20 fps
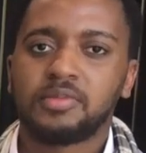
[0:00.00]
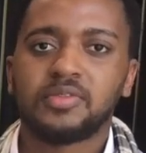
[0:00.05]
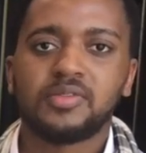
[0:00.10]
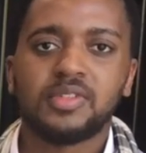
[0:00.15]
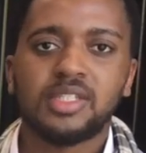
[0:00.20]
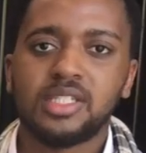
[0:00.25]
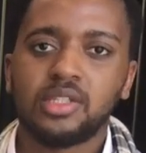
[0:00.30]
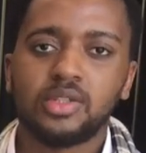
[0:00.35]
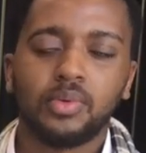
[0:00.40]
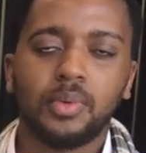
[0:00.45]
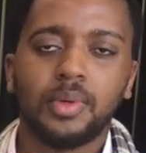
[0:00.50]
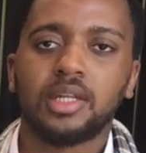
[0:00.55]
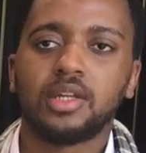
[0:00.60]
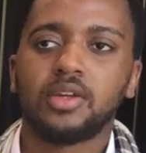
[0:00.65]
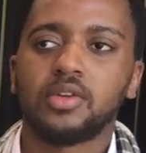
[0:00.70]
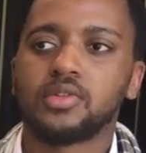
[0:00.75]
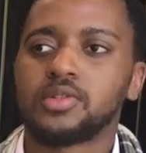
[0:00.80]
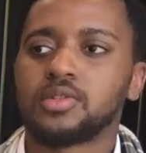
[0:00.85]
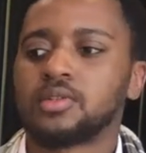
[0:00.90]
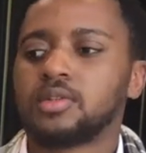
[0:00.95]
15,
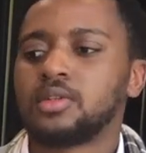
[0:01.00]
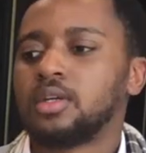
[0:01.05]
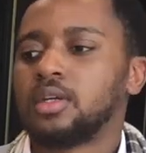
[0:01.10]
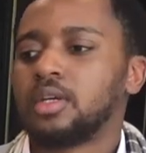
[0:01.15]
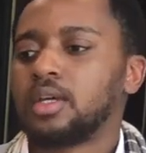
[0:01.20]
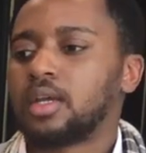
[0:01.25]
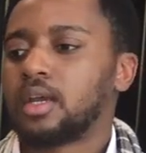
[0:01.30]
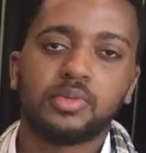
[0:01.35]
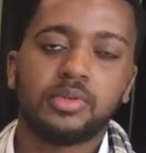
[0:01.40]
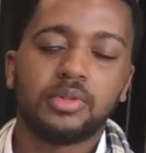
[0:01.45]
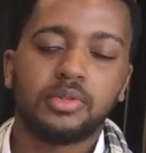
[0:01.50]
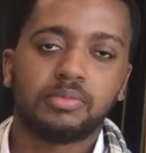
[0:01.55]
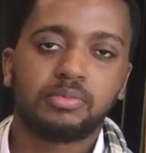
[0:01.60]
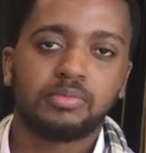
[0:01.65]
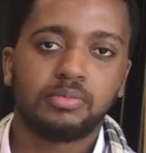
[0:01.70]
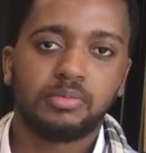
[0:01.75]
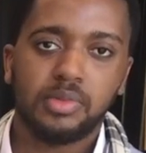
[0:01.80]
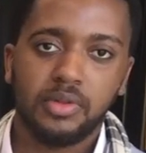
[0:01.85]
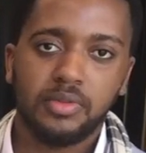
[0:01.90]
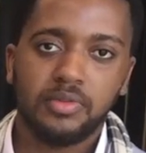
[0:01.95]
20 years because we're
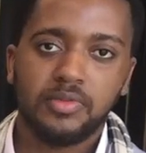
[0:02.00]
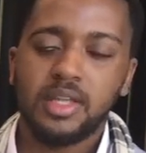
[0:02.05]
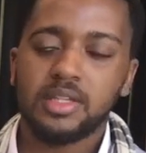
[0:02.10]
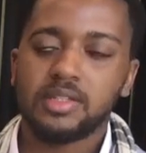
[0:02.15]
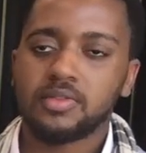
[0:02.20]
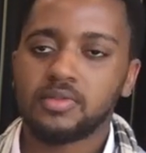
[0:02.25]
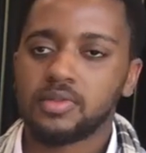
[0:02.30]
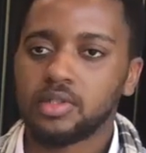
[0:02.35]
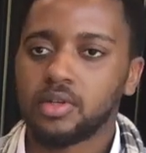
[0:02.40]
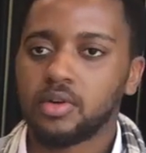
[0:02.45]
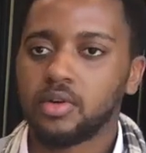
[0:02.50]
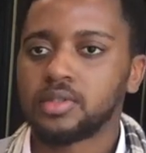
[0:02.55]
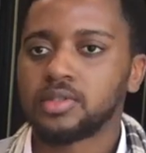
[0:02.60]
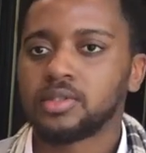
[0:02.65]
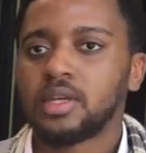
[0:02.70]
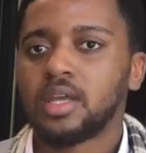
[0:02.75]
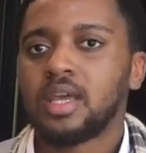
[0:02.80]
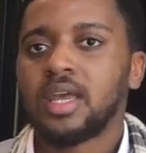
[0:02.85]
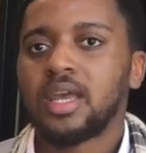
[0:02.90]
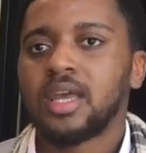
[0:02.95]
both fans of
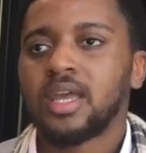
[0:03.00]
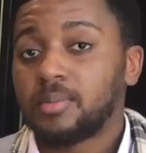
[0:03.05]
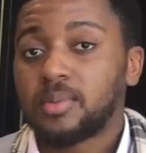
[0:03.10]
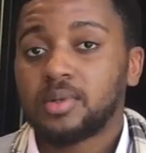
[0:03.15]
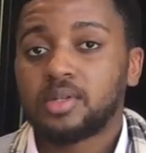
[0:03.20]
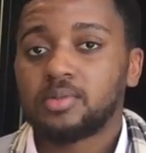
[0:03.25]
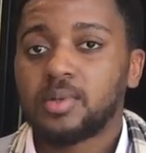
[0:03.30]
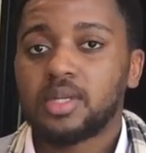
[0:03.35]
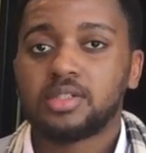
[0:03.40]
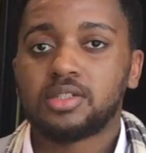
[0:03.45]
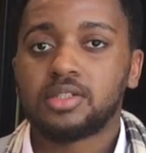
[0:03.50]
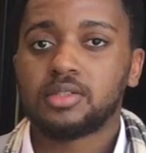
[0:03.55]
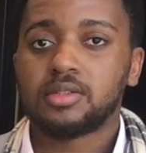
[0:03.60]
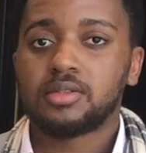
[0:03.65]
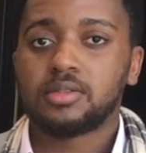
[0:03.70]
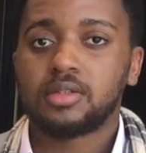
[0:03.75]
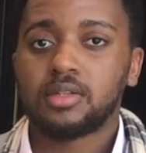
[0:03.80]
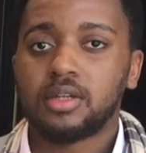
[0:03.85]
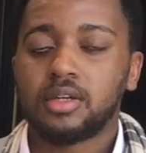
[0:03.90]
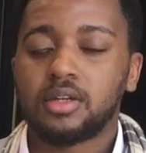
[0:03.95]
cigars. He happened to
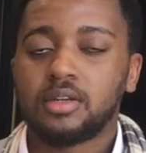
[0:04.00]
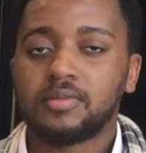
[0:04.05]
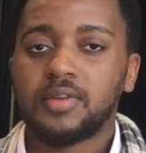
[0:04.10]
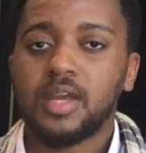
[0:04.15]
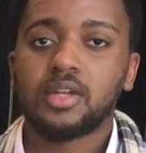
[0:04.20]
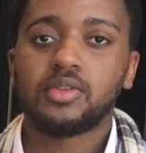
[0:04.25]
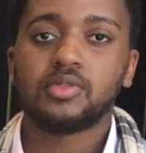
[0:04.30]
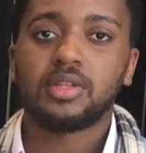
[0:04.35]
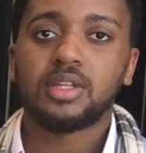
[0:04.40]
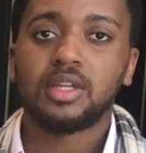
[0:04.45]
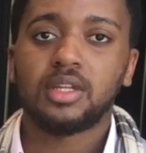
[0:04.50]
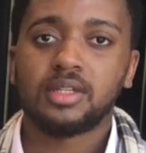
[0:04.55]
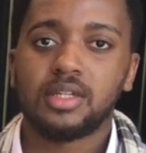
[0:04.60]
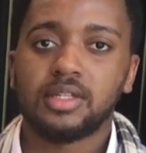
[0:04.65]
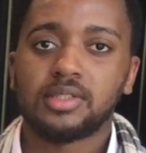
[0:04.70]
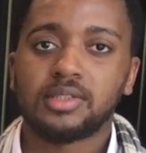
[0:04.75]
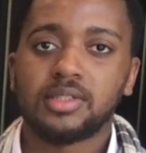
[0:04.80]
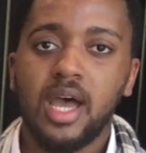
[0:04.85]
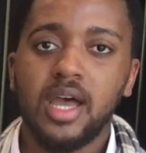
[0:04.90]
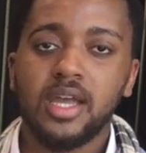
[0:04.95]
mention a factory
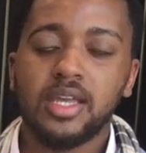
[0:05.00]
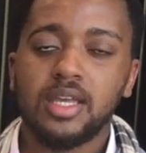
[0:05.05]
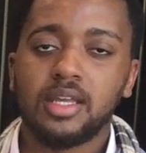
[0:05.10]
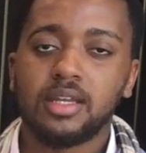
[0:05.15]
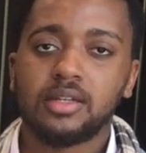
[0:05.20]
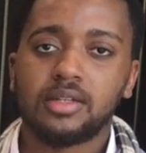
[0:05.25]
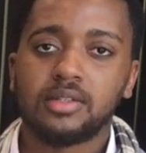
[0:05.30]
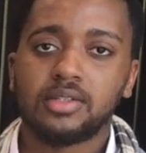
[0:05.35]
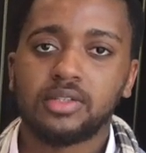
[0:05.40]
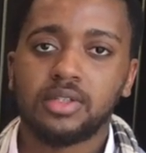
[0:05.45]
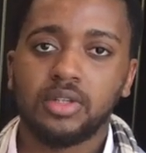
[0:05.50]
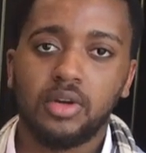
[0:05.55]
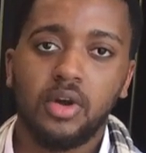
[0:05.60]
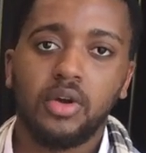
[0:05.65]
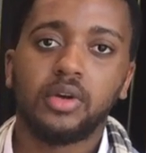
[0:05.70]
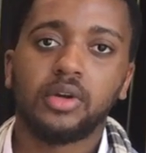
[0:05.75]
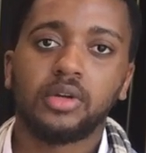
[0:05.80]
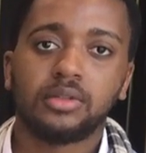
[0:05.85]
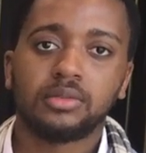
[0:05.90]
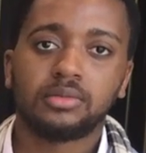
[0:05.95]
that does high-end
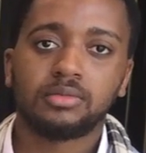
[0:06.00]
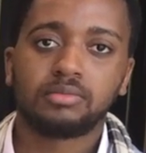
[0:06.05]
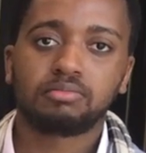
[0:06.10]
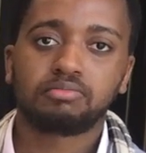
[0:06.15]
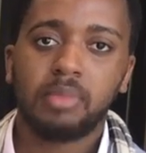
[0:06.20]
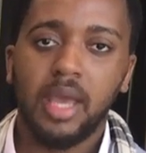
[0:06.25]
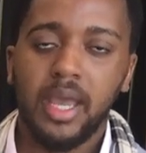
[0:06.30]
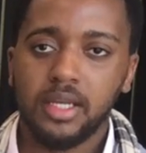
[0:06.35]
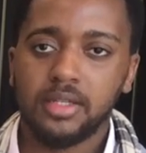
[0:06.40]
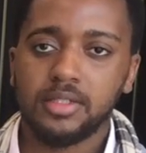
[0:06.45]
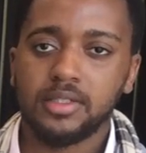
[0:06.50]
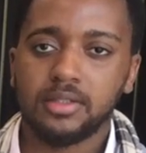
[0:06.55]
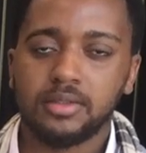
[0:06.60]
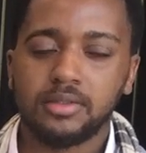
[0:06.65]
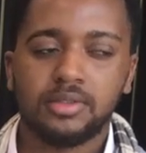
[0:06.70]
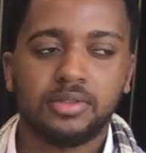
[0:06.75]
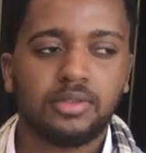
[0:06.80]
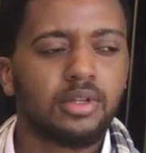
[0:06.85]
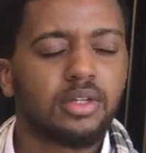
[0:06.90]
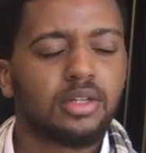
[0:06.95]
cigar packaging.
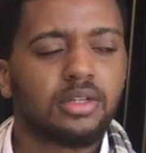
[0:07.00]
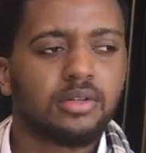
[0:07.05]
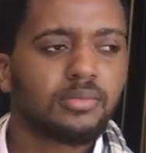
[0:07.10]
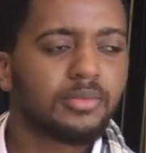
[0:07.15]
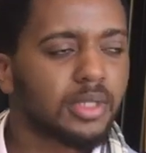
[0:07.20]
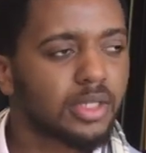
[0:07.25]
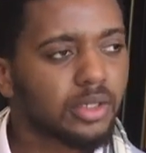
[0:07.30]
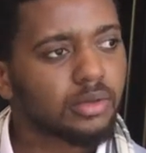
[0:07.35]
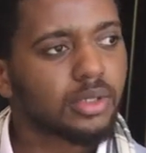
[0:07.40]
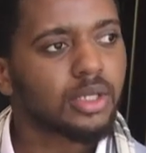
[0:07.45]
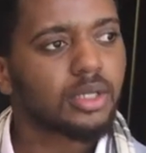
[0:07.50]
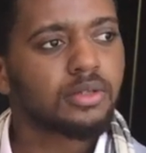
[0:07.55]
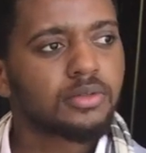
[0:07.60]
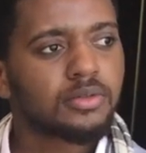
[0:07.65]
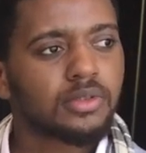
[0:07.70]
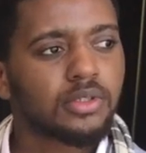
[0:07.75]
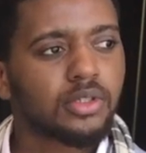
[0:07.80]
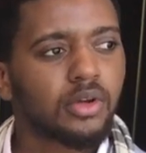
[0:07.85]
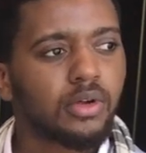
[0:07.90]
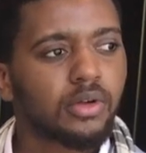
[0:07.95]
So I'm like,
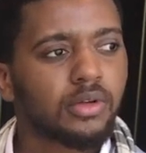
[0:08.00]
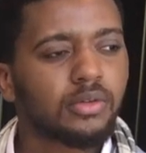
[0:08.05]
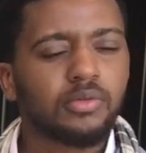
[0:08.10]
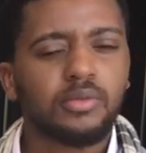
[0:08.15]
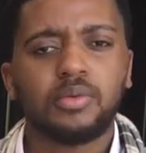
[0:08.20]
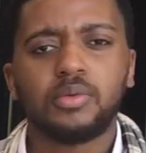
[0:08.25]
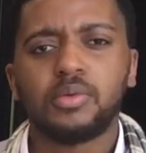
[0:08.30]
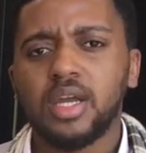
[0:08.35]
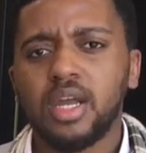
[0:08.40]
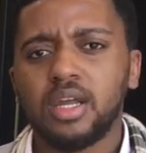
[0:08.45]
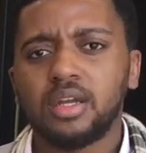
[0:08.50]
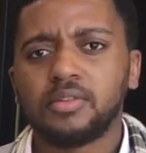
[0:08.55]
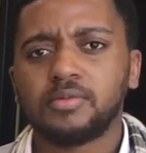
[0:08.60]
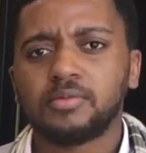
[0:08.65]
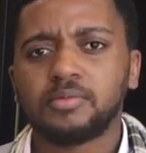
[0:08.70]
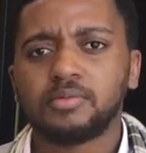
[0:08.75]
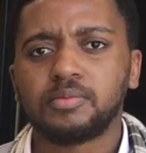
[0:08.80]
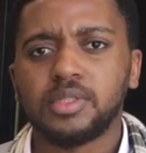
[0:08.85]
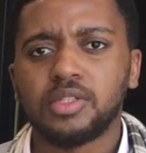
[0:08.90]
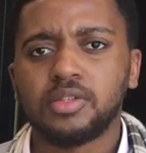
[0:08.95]
okay, cigar. What kind
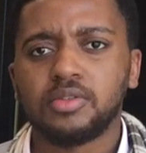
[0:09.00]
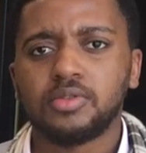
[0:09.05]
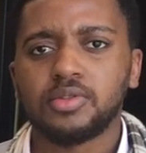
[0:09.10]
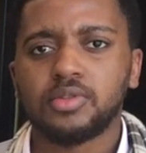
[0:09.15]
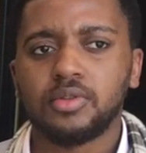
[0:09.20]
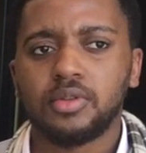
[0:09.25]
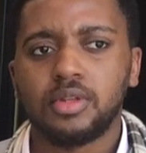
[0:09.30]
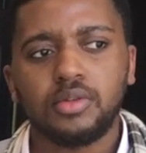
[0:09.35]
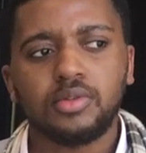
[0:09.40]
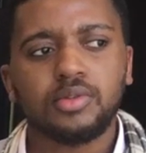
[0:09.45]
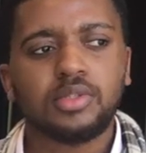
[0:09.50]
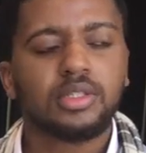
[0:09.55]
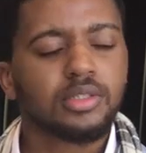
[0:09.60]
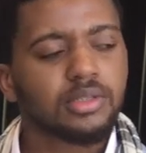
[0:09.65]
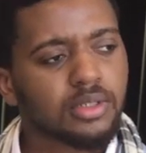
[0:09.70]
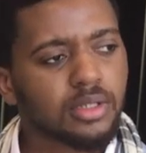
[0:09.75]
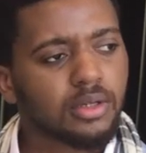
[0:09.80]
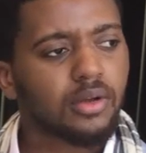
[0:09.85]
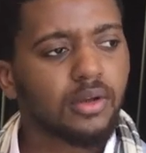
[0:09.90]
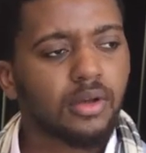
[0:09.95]
of materials are they
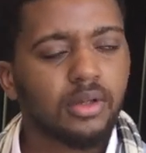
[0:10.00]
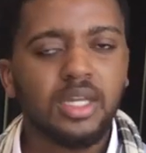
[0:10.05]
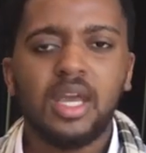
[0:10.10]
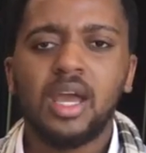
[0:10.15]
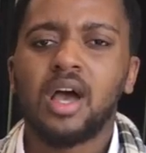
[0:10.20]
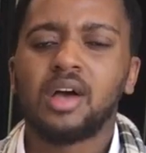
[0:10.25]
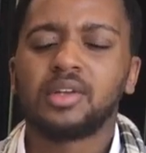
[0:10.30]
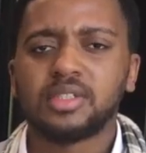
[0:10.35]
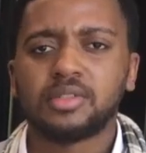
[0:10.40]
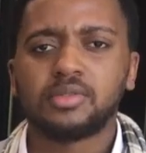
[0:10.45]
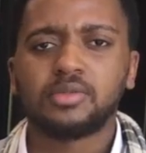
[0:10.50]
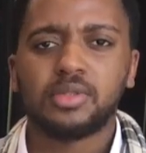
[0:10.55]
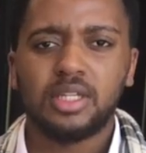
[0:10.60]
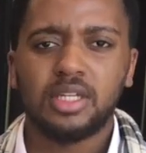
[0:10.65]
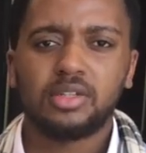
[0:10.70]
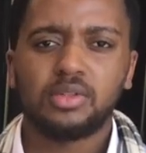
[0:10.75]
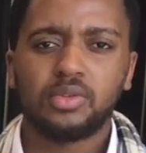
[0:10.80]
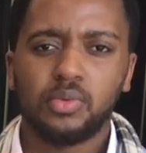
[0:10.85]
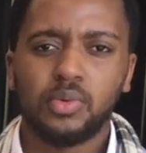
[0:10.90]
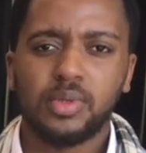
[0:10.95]
using? He's like, oh. I was like,
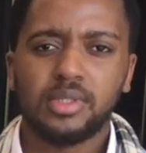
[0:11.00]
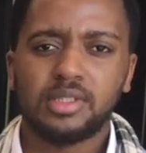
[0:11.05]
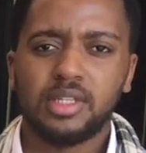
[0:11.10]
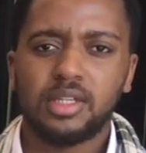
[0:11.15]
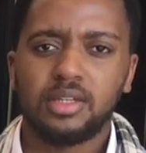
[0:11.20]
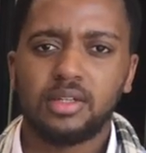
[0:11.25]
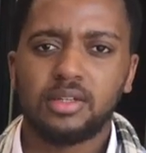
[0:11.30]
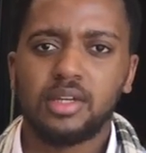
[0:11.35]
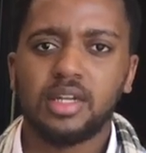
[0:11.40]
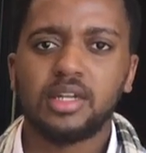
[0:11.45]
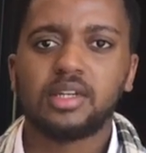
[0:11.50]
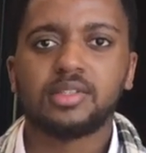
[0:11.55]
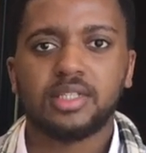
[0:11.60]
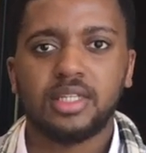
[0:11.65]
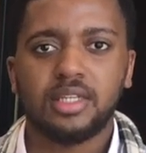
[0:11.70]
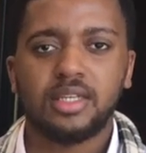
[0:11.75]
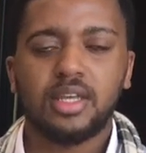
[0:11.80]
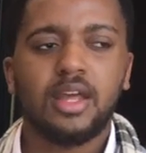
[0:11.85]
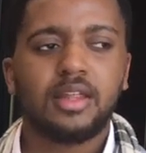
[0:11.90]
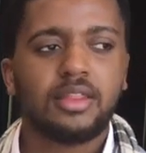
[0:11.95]
could they do whiskey? And
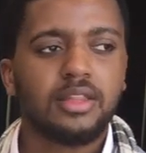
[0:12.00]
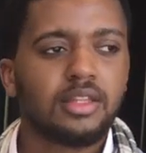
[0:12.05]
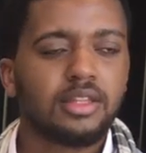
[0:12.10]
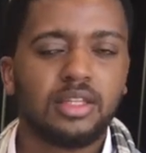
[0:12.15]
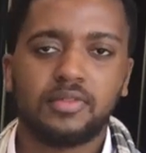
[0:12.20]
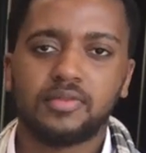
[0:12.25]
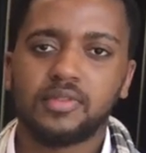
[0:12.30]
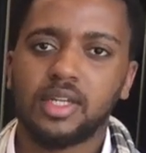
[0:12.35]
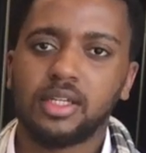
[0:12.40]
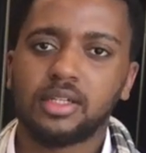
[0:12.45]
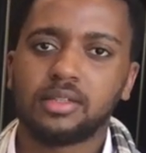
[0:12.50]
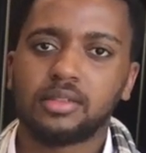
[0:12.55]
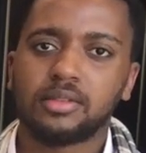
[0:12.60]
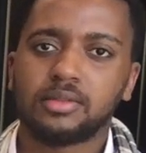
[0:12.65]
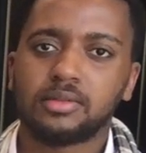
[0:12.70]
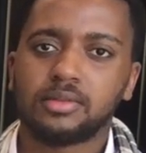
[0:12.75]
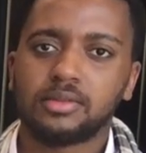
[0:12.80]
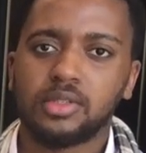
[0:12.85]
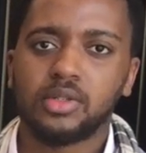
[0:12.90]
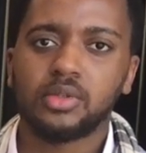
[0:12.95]
he's like, yeah, I think they've
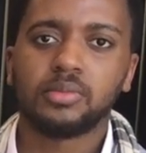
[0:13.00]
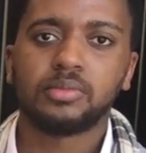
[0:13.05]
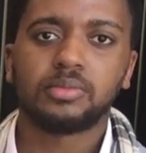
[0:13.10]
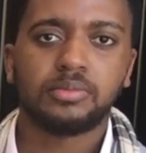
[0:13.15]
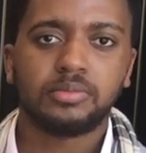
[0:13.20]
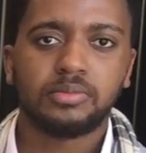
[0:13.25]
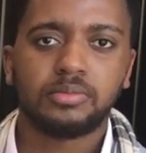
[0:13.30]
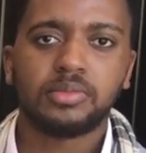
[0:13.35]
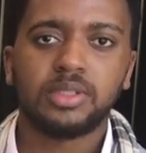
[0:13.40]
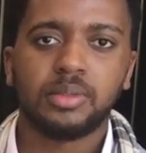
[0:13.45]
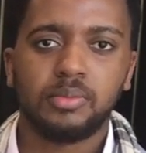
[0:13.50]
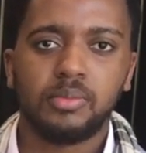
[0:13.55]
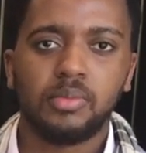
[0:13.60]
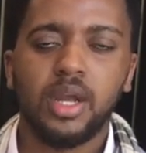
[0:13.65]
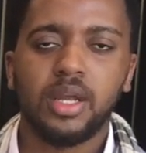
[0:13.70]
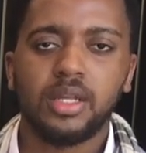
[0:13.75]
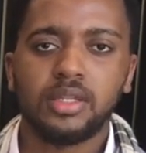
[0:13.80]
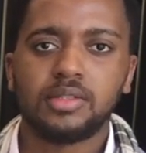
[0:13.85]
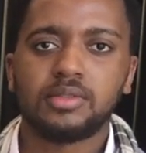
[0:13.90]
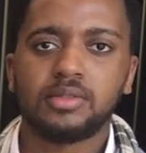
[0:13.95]
done, you know,
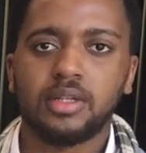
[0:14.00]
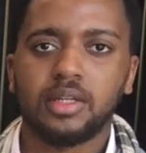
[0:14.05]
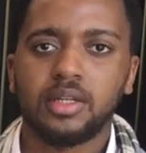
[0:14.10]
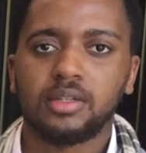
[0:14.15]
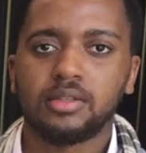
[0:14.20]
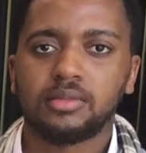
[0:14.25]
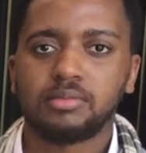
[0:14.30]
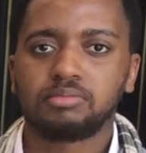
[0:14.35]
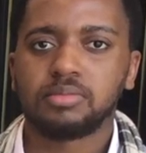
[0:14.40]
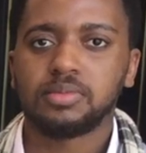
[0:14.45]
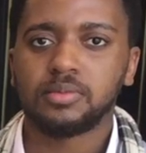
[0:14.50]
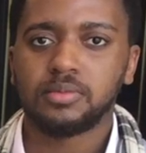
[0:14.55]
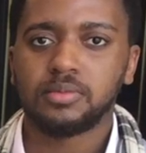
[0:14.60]
some brands like